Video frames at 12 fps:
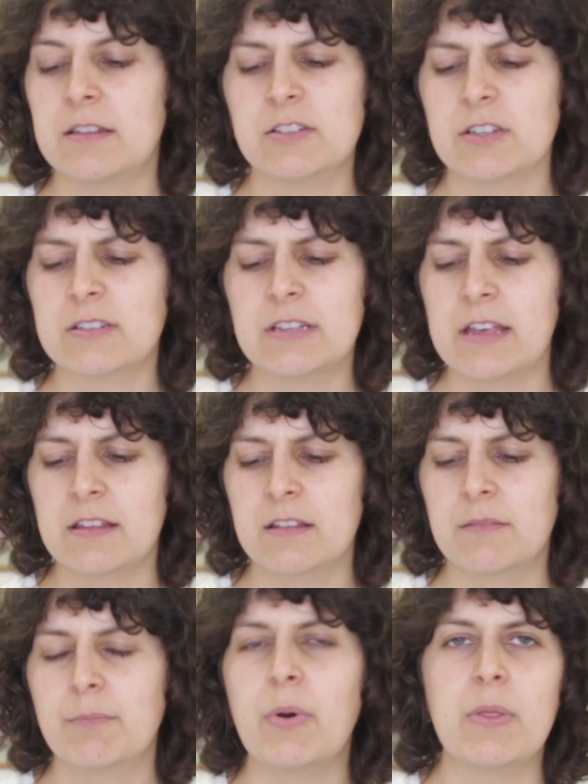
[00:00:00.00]
It just
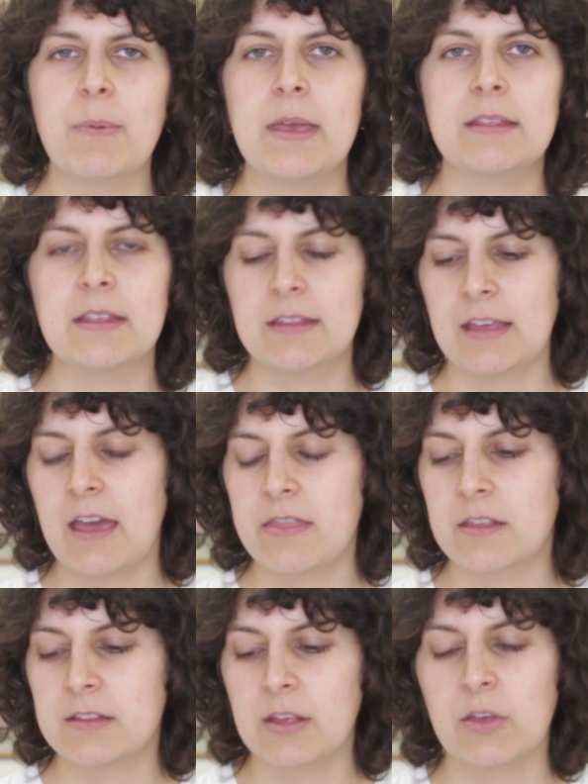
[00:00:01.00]
says put the pieces
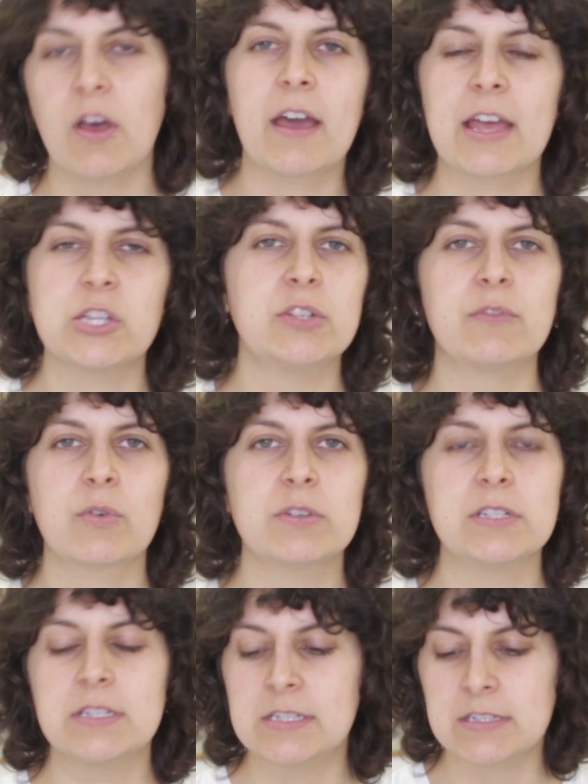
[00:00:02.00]
together, so I guess you've got
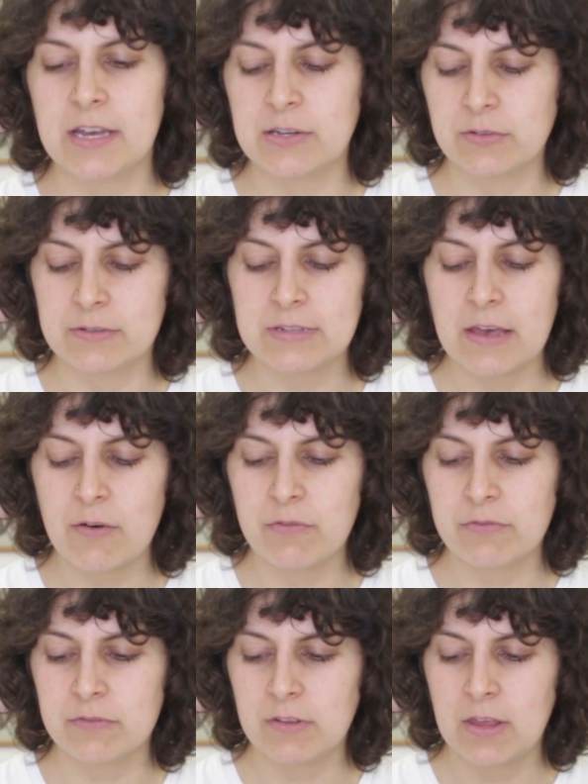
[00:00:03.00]
to decide
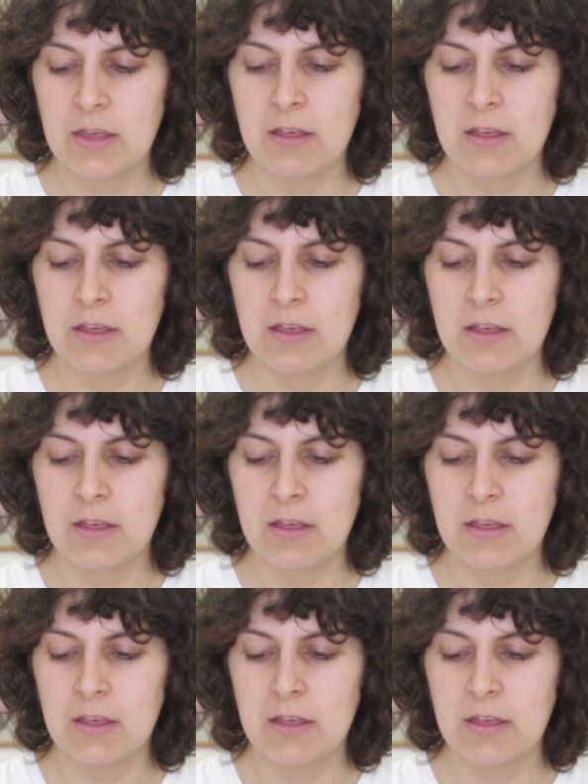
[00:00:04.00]
yourself.